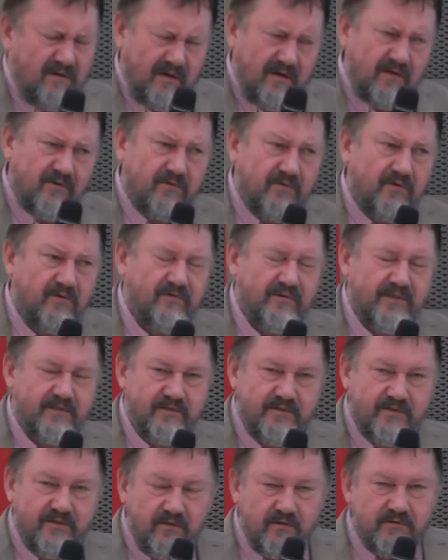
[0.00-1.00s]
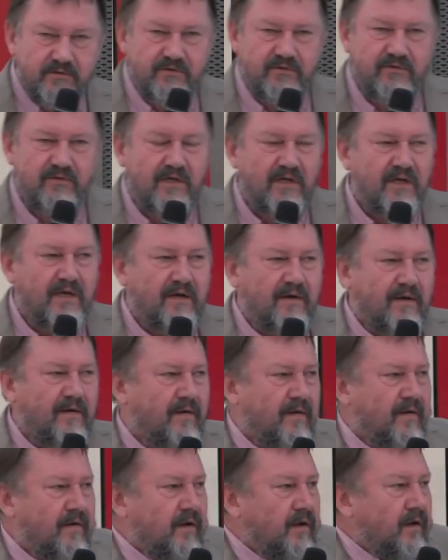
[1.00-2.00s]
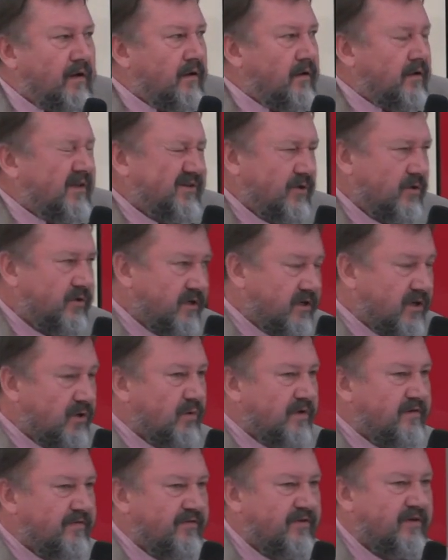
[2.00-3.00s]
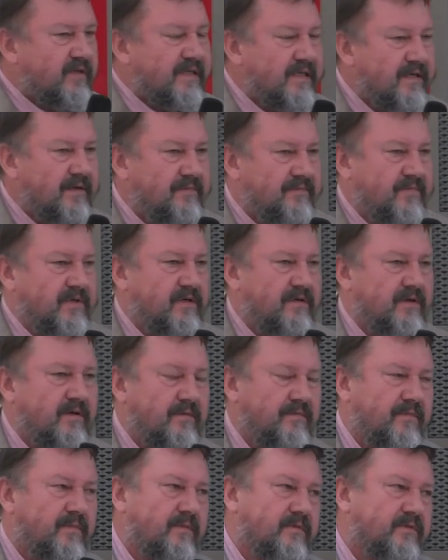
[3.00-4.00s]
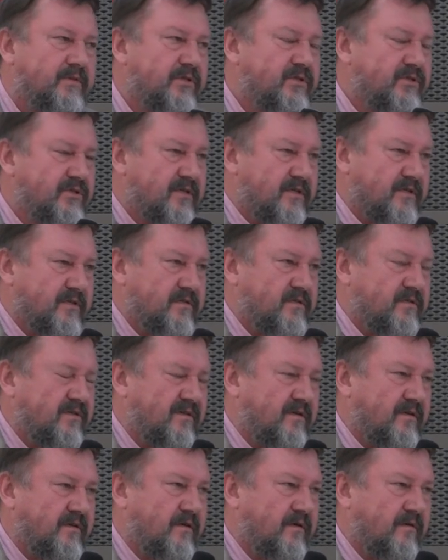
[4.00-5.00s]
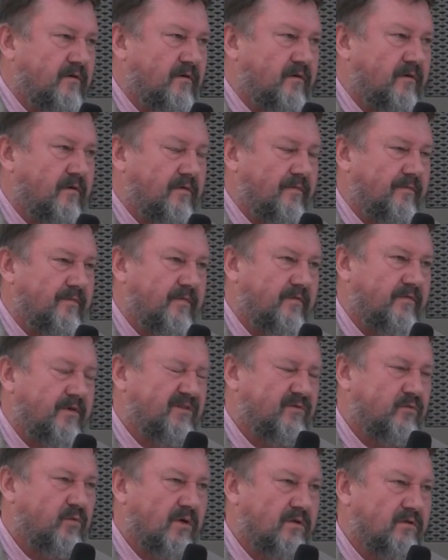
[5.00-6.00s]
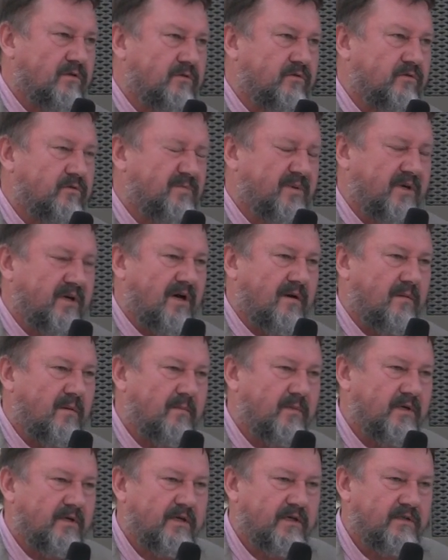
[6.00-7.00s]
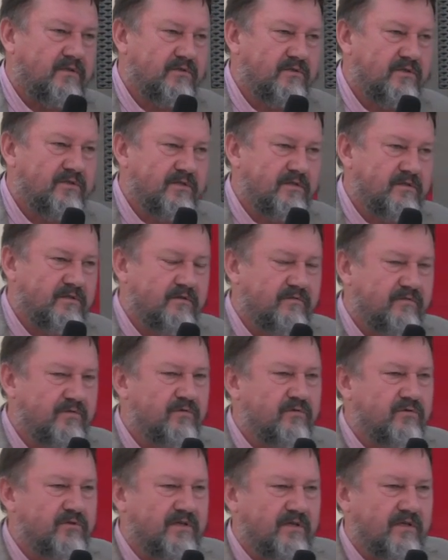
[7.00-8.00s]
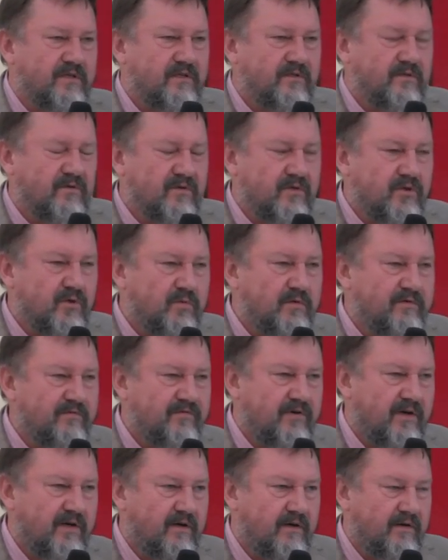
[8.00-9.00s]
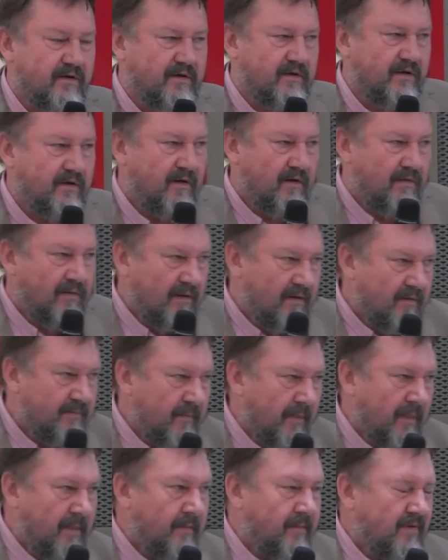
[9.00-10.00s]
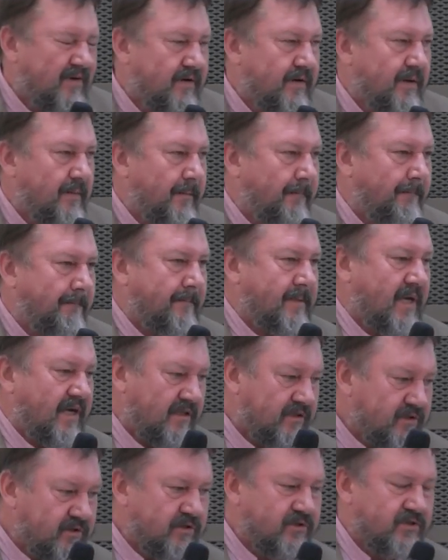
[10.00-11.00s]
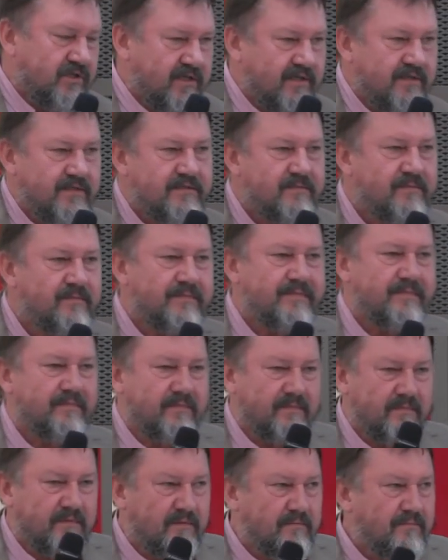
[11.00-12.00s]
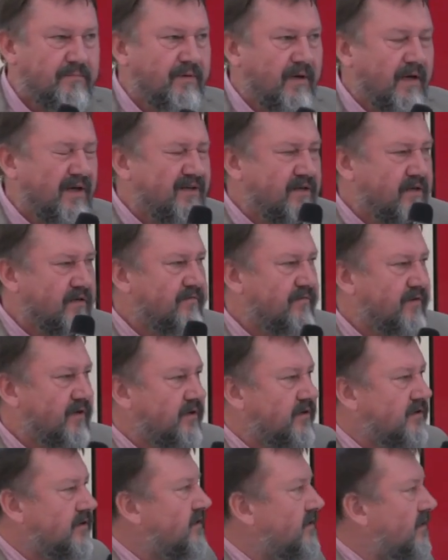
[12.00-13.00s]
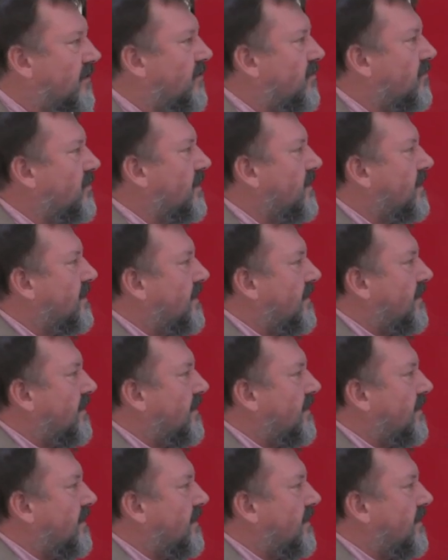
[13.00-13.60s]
already told you, talking with teachers that want to become head teachers in future and talking with head teachers playing their role